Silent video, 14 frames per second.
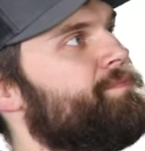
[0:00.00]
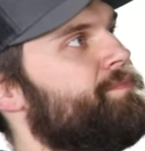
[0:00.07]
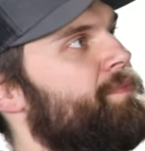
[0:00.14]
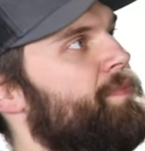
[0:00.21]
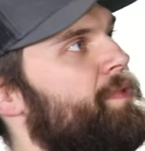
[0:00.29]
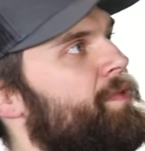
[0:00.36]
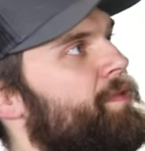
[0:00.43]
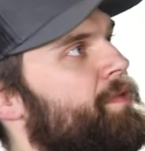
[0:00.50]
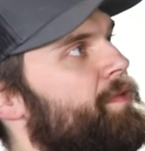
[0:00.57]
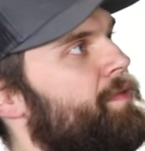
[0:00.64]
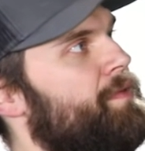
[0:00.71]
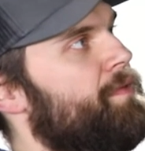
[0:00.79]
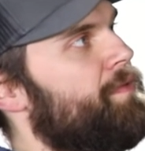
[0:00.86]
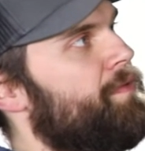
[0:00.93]

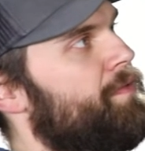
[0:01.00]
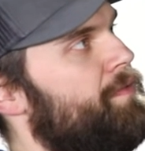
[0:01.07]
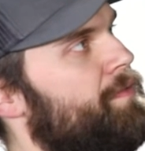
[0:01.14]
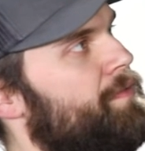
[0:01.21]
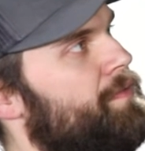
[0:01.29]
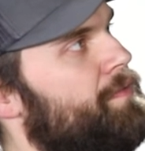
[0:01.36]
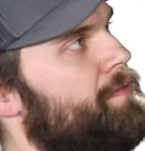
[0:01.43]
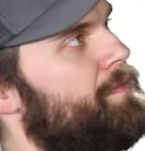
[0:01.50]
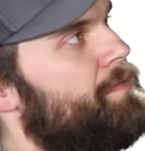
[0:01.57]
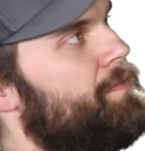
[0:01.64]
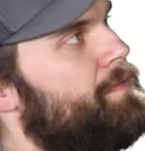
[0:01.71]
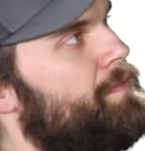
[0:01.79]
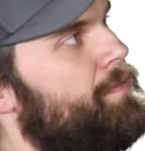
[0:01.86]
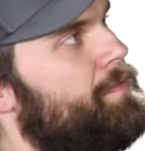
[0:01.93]
No one is speaking in this clip.